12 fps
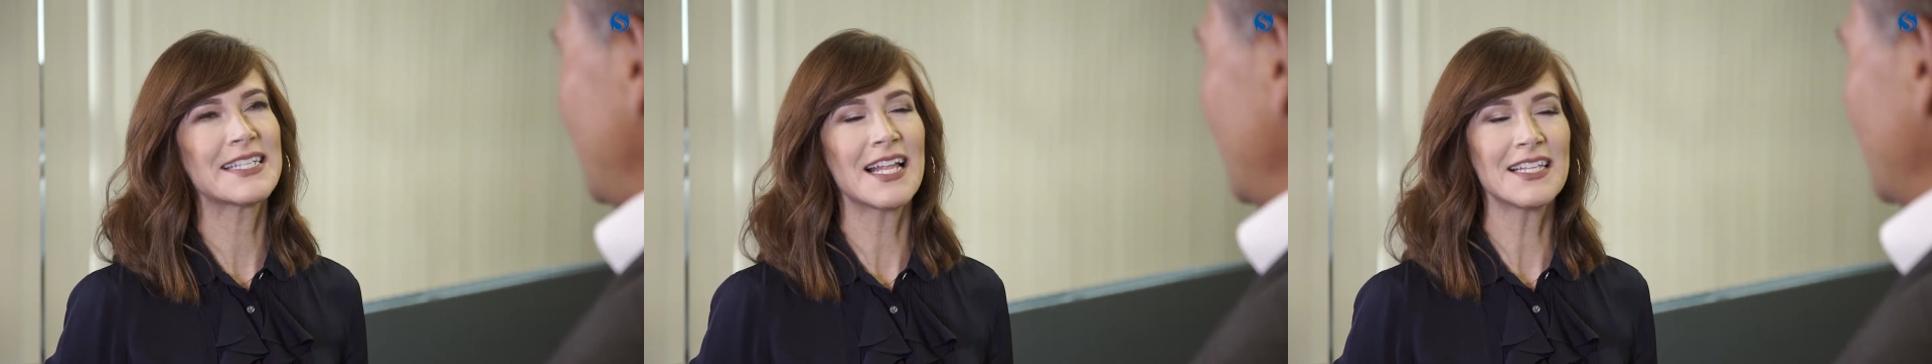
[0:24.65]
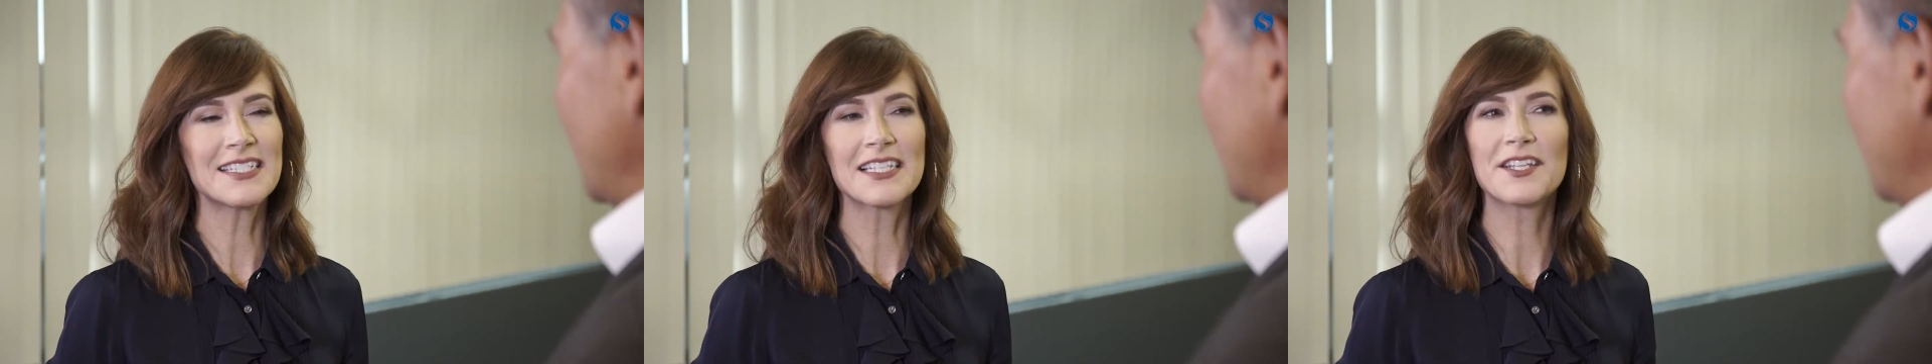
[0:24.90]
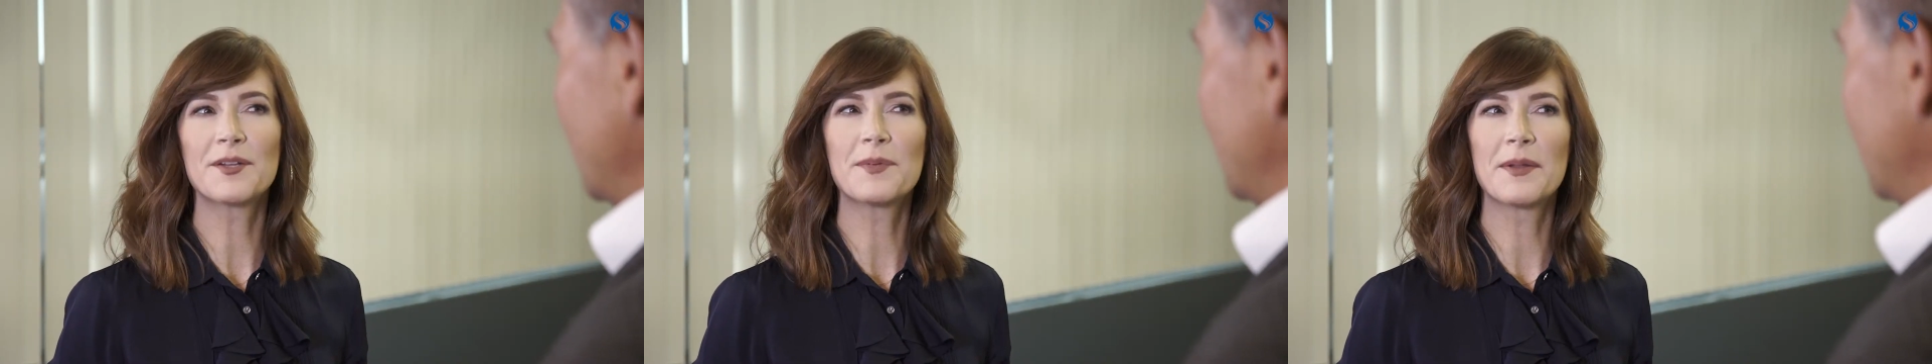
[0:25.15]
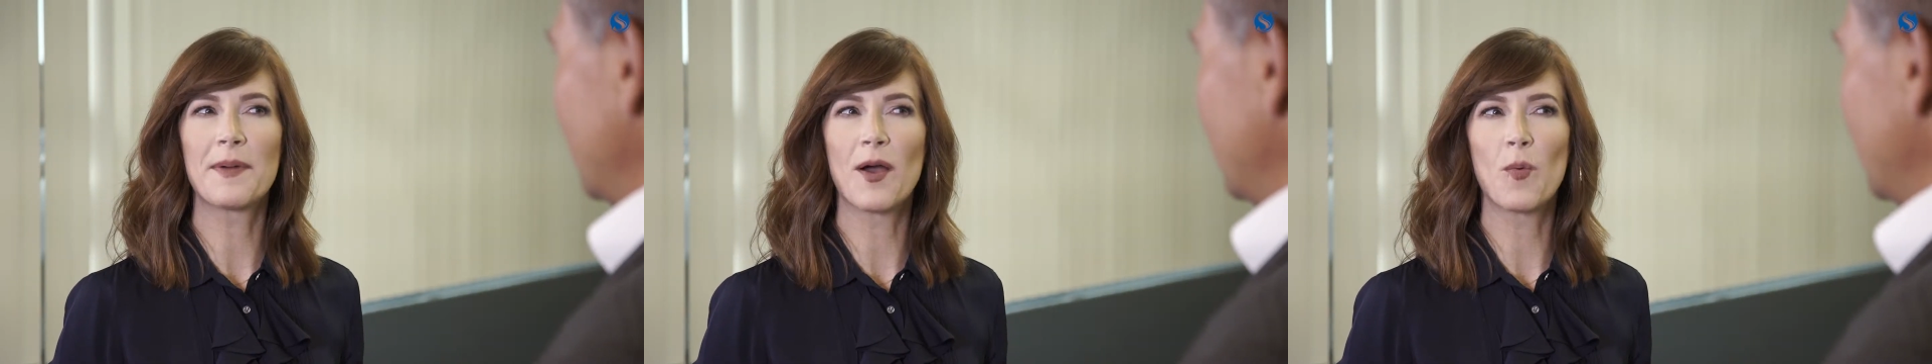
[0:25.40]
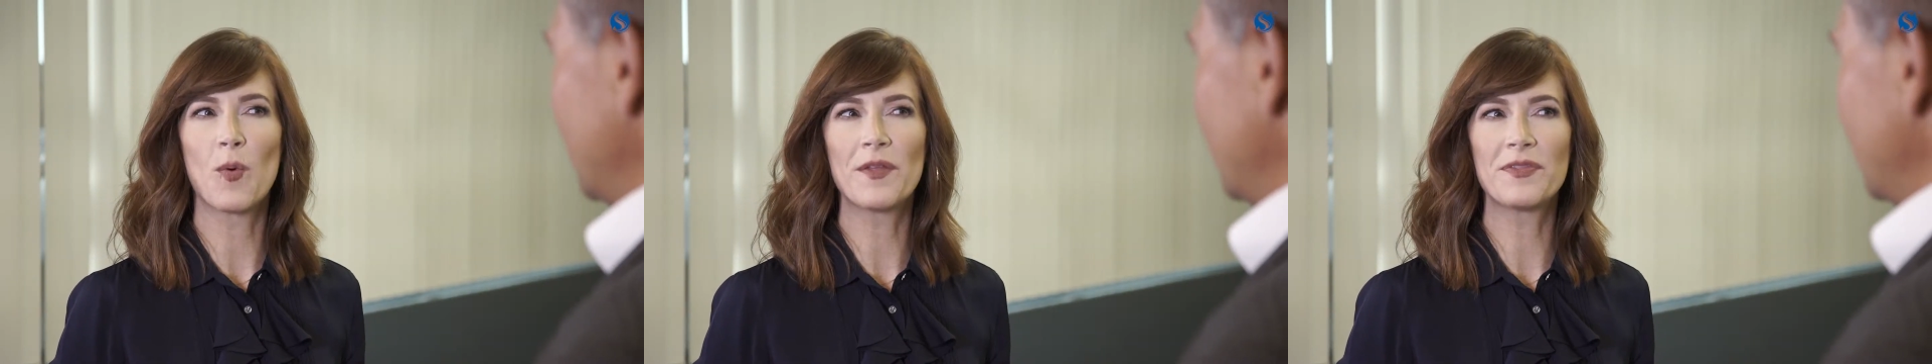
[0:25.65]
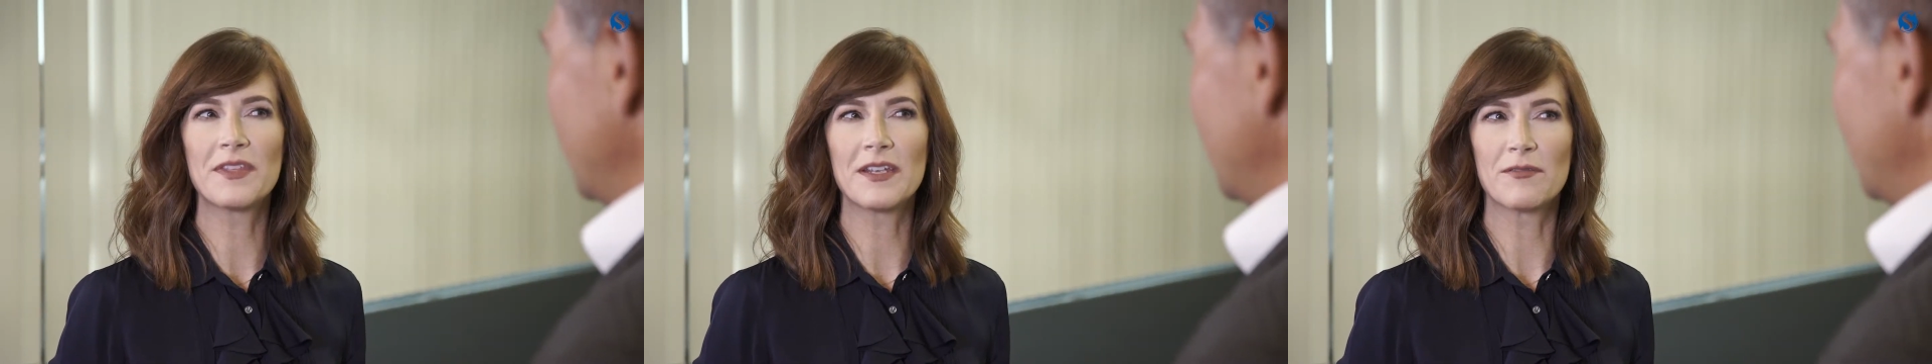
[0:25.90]
tell us a little bit about
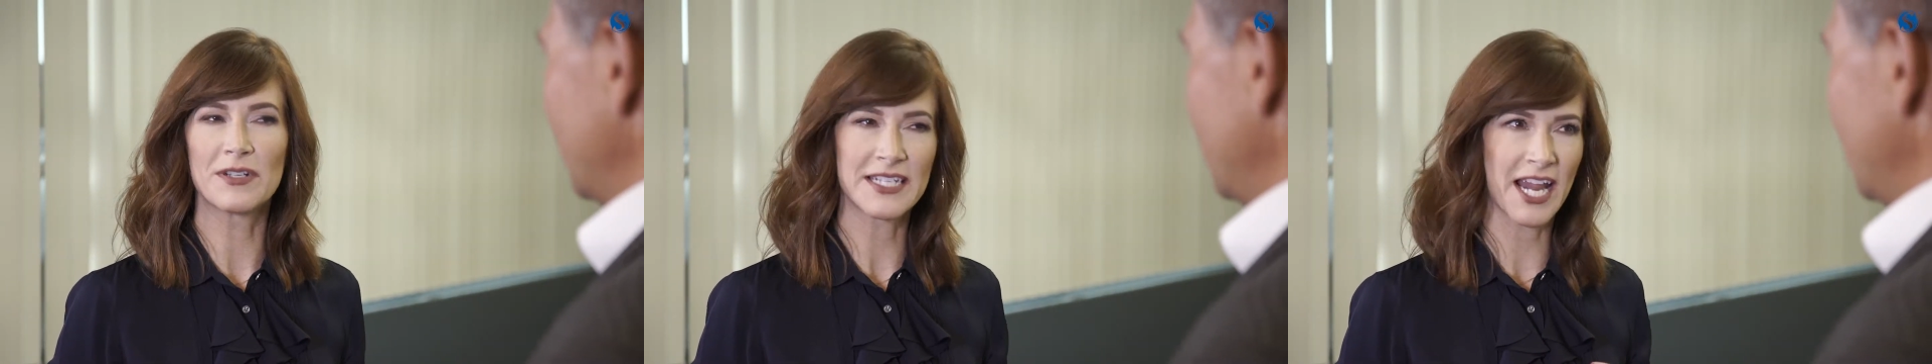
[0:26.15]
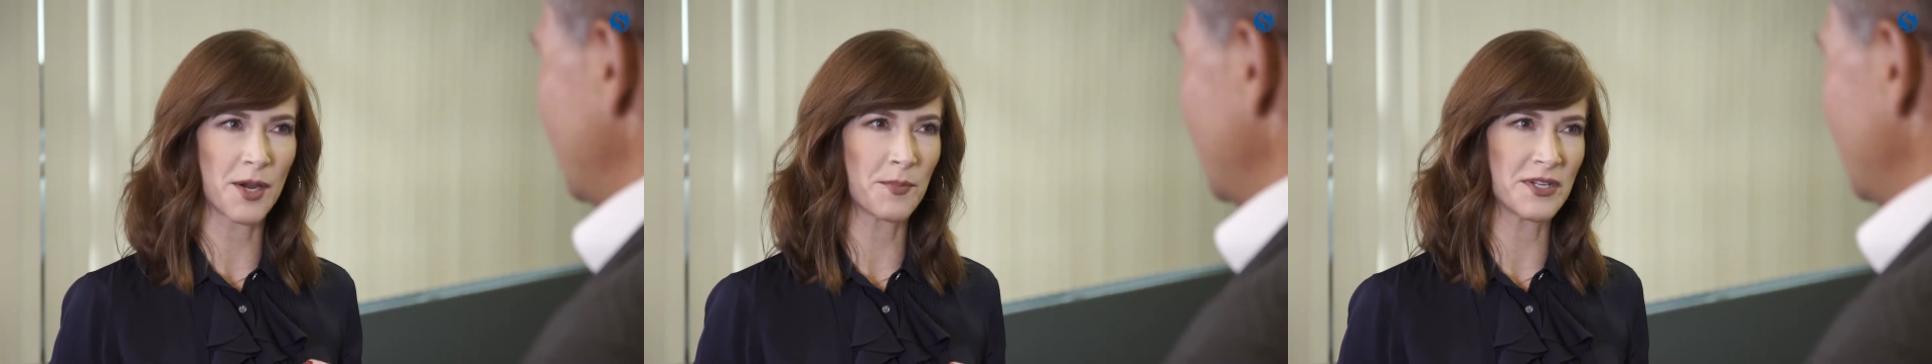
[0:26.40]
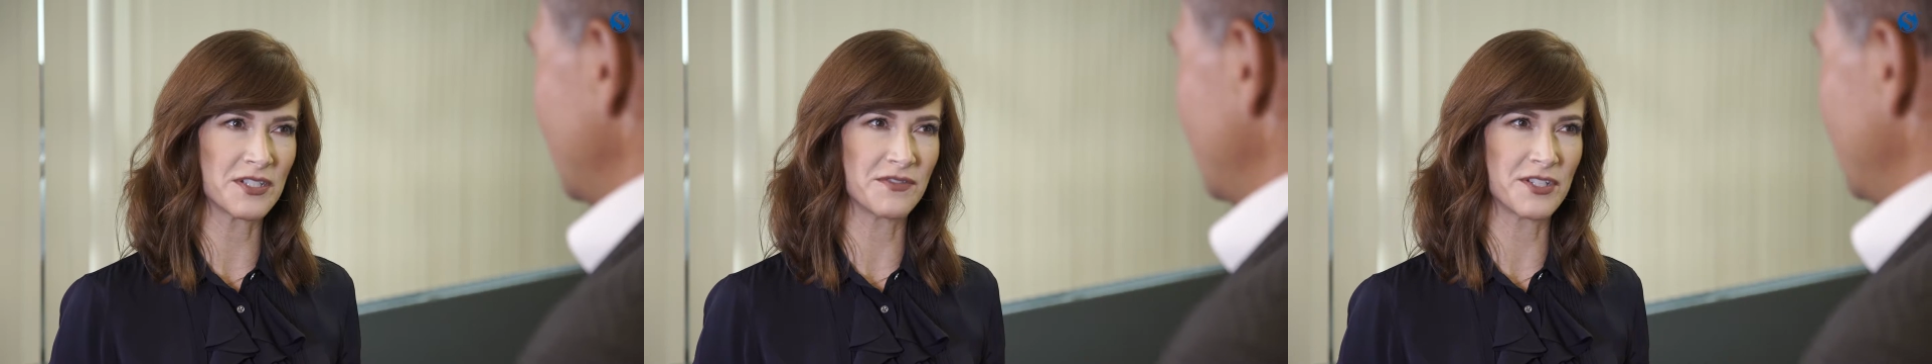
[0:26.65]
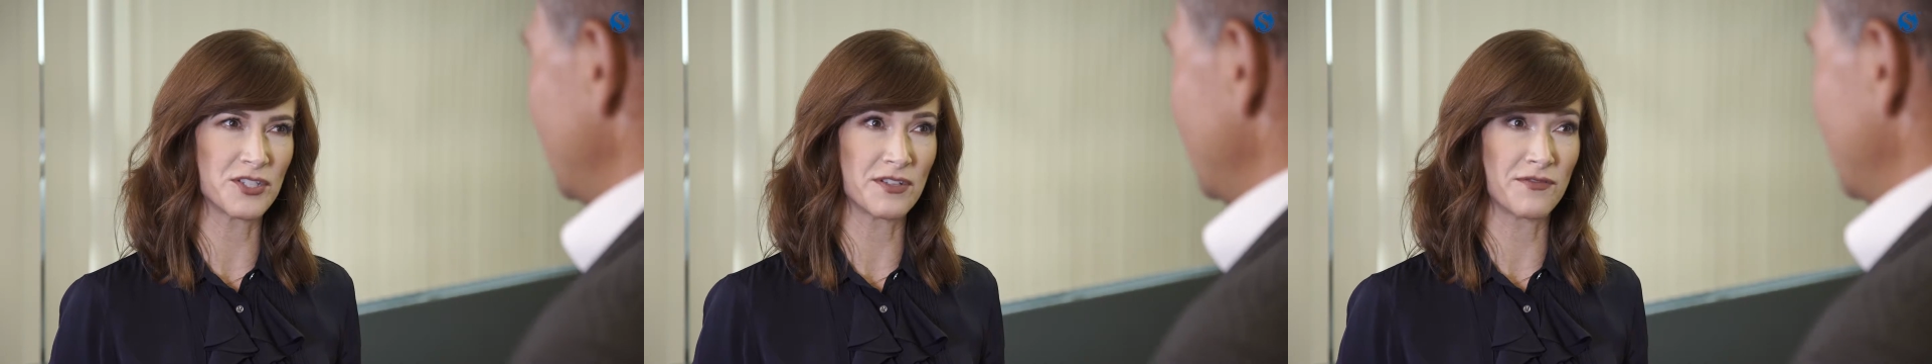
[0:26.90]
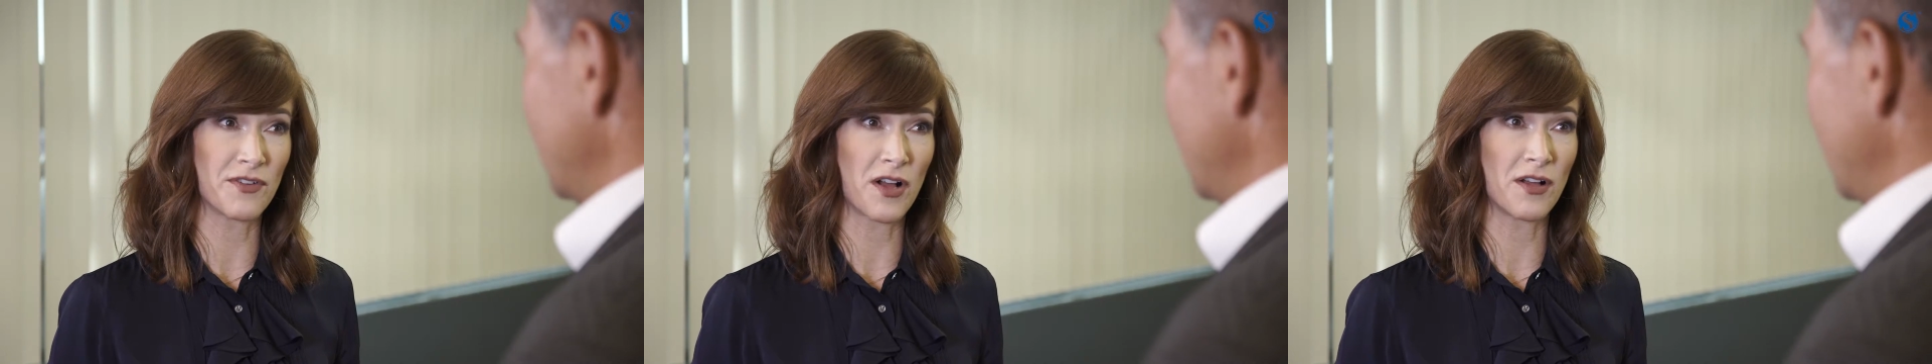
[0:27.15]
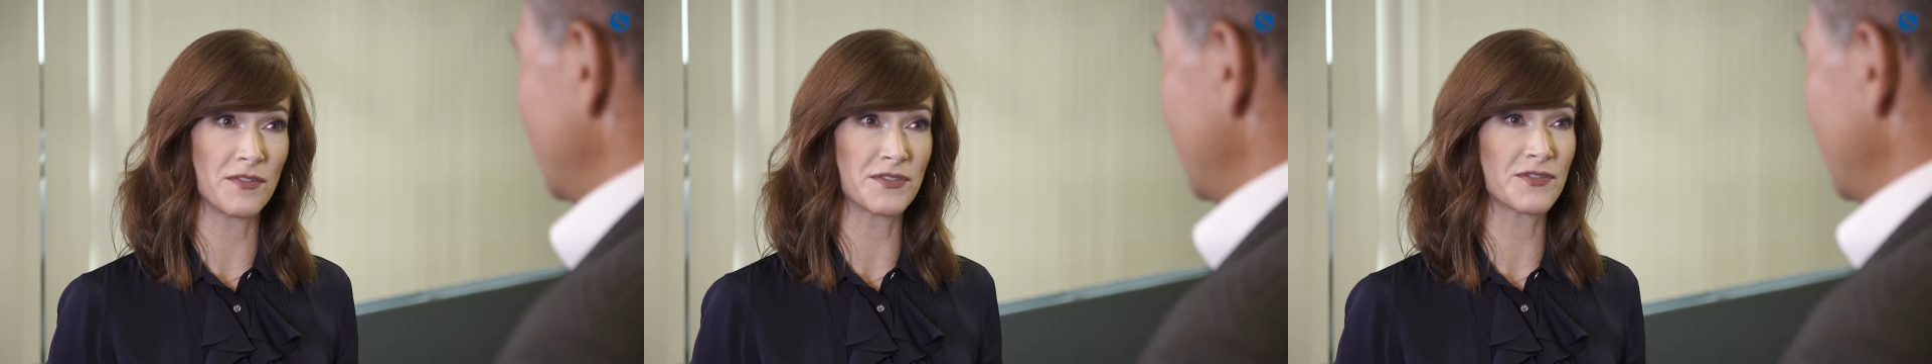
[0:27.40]
what the retirement division
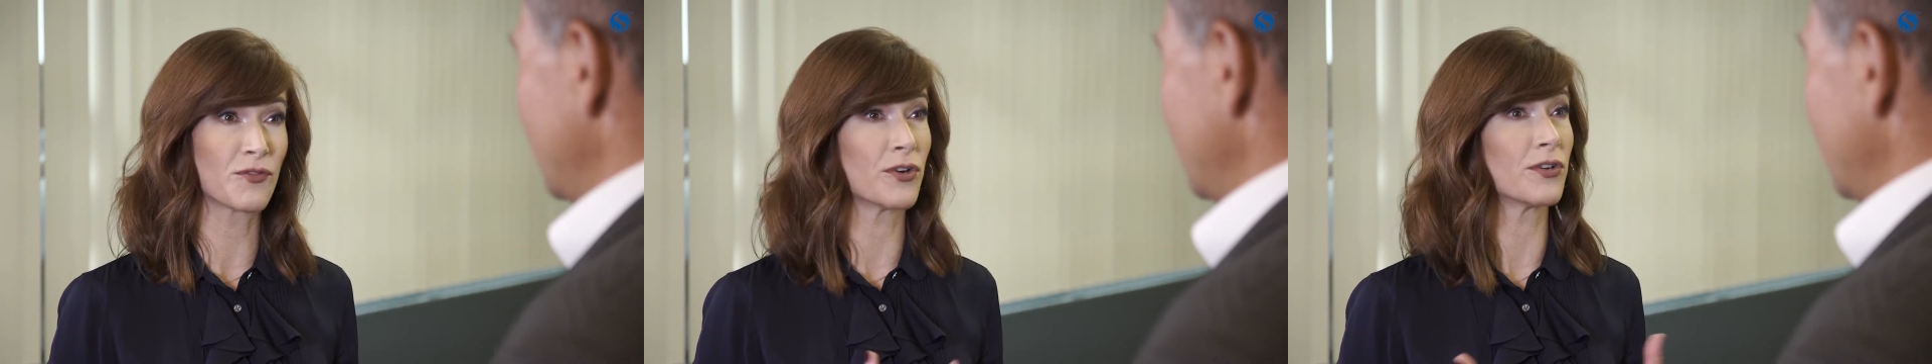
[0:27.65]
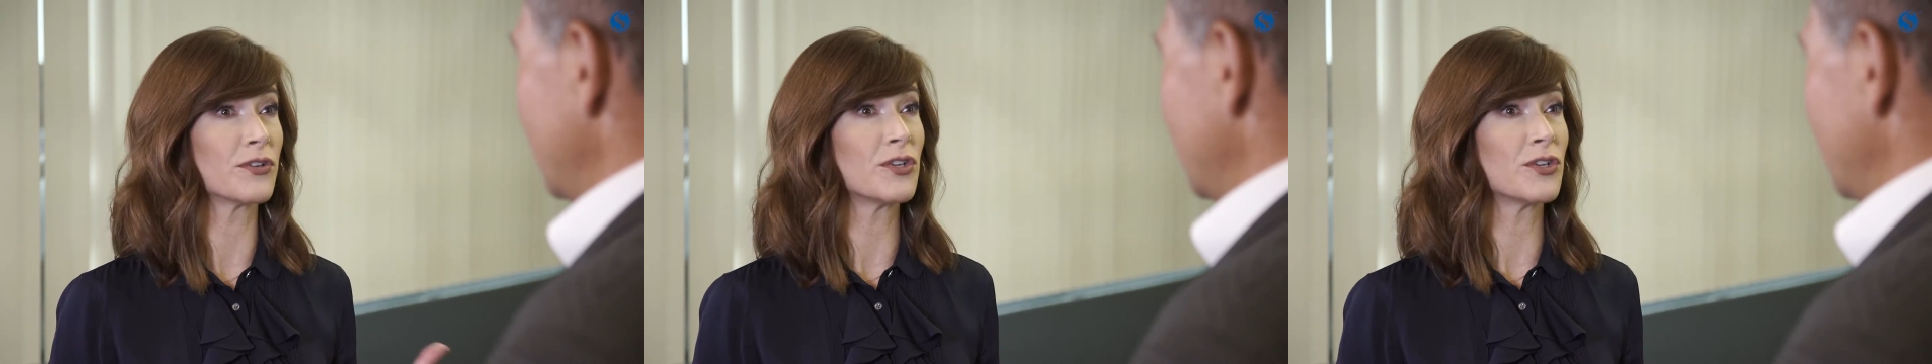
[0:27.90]
involves for